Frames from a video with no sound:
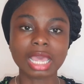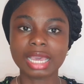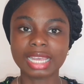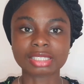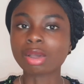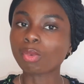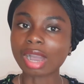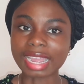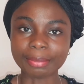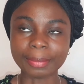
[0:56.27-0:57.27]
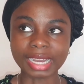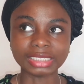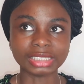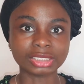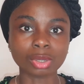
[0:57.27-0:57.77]
It's not what I
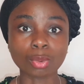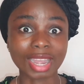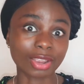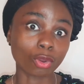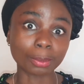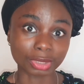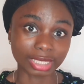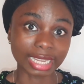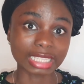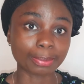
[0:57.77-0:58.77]
imagined, it's not what I hoped to get,